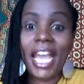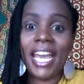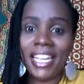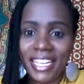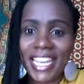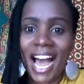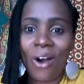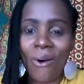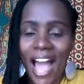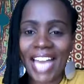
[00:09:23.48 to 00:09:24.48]
And
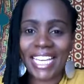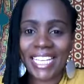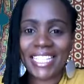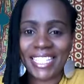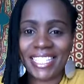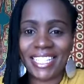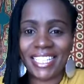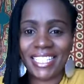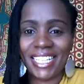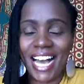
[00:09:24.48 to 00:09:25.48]
now I can see.
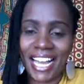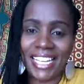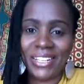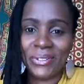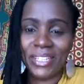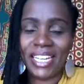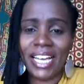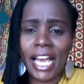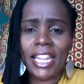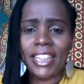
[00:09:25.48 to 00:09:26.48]
Hallelujah.
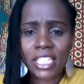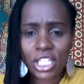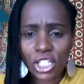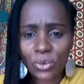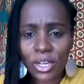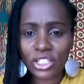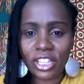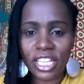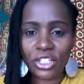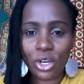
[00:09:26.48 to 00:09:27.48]
The situation
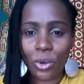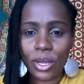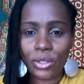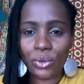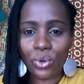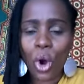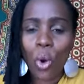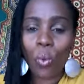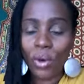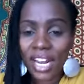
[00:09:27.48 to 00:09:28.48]
that you're going through,
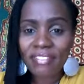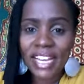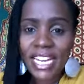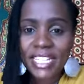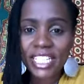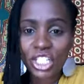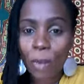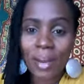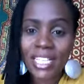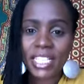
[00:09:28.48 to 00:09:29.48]
whatever it is that you're
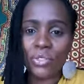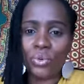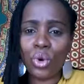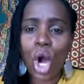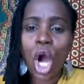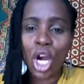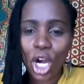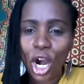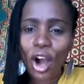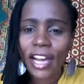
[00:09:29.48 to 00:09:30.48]
passing through,
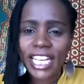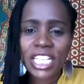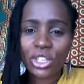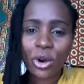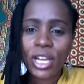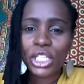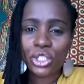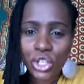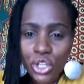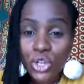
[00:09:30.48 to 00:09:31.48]
God is going
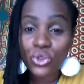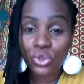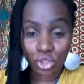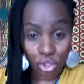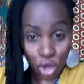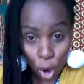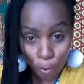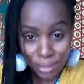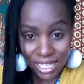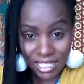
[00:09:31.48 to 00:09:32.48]
to use your
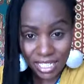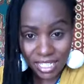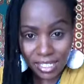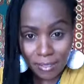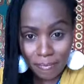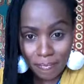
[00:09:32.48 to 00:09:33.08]
obedience